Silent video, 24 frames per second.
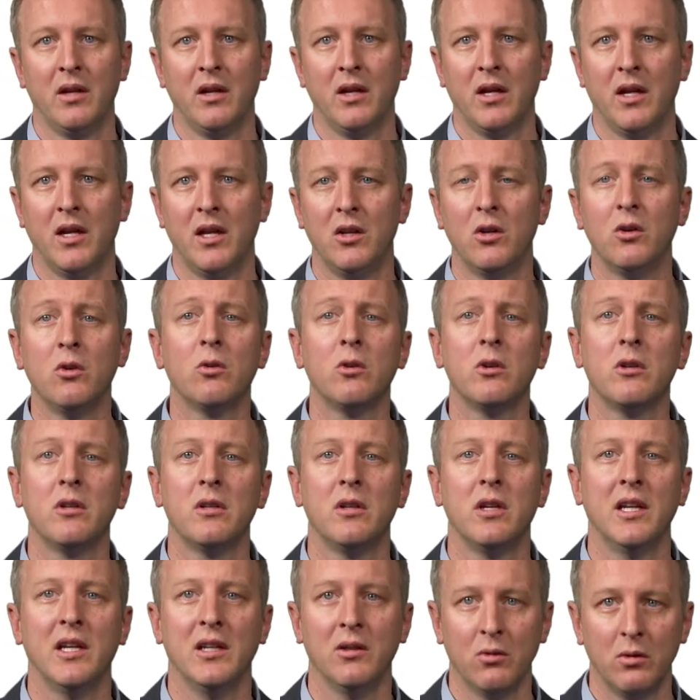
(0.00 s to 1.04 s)
In
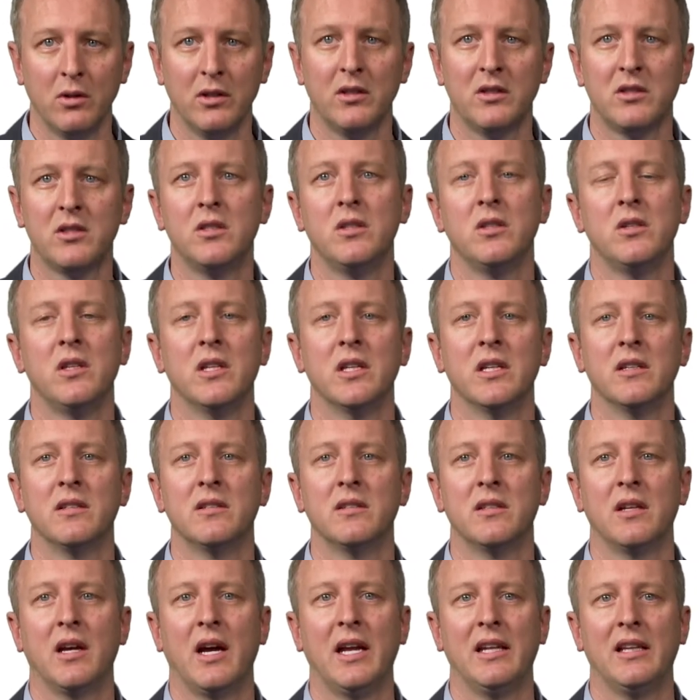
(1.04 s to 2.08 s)
order to do
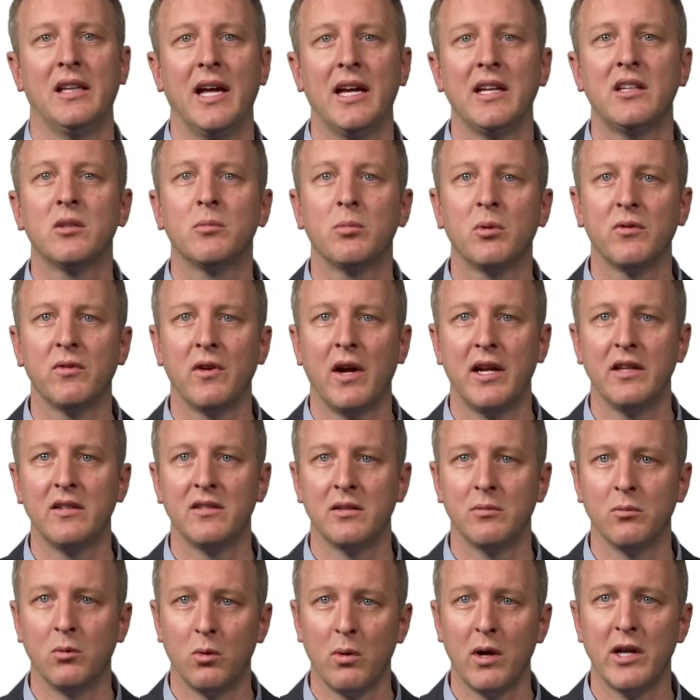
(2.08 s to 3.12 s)
this, I'd like to provide
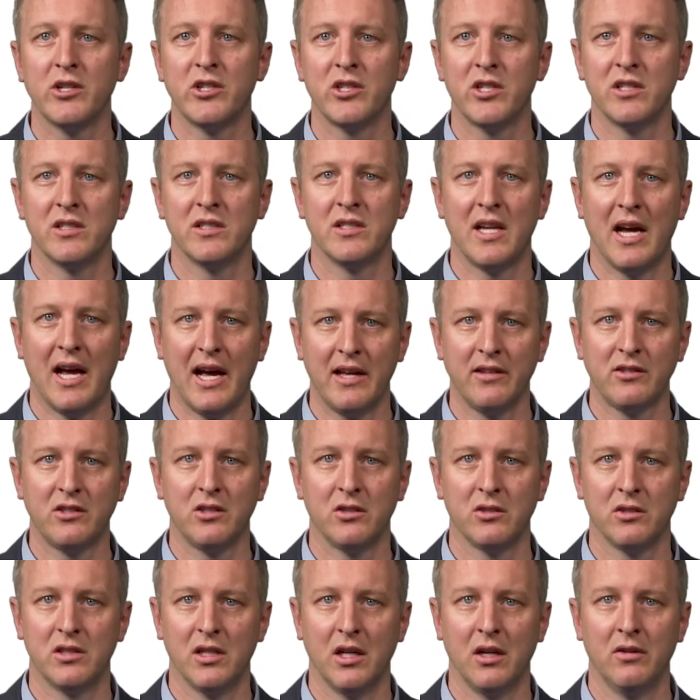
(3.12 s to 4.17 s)
some questions to ask
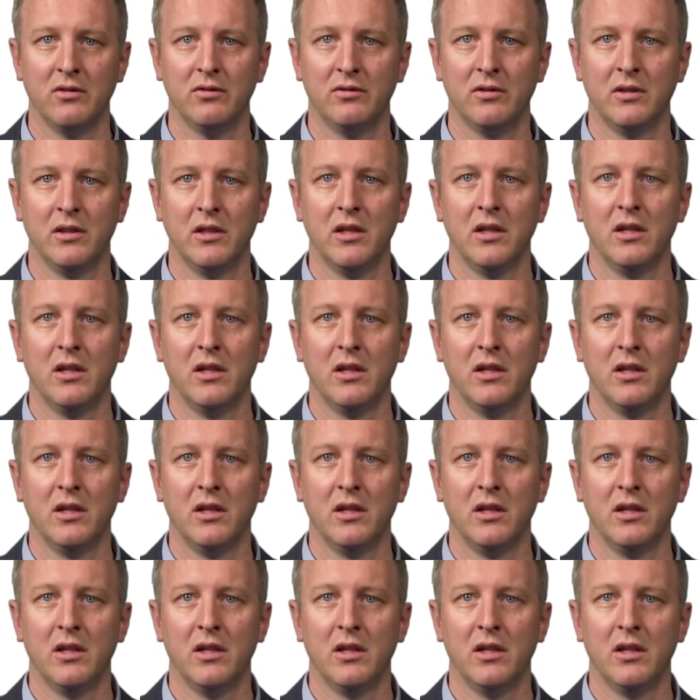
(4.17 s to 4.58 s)
yourself,